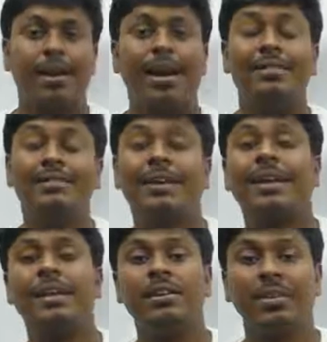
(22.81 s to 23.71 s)
and
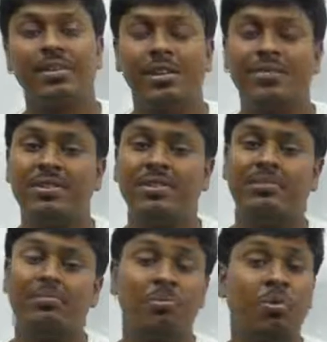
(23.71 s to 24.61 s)
second question which
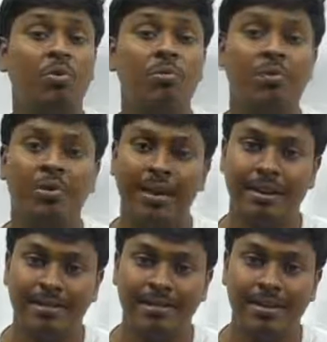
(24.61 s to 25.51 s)
is more
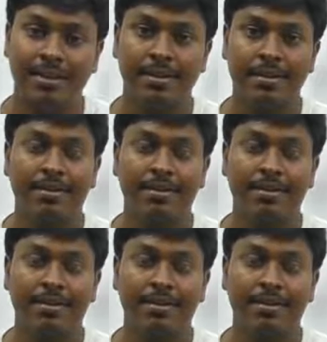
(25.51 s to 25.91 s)
interesting